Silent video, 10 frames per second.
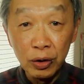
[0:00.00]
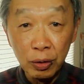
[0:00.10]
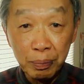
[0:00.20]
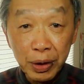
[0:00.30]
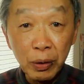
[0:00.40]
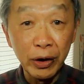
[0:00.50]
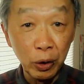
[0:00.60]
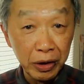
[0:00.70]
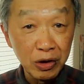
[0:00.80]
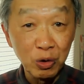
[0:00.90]
to build a
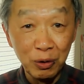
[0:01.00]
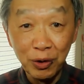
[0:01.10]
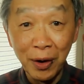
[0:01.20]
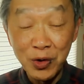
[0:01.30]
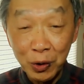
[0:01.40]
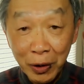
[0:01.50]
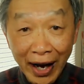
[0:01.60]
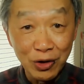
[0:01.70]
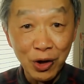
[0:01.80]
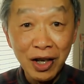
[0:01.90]
cooking school from
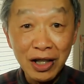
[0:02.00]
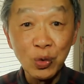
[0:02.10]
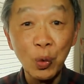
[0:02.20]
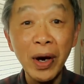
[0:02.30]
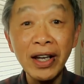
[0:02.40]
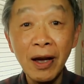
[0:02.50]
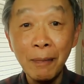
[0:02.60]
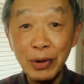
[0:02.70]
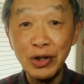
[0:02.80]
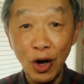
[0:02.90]
scratch is way
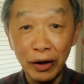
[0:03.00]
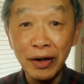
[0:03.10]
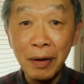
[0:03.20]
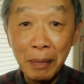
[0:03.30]
beyond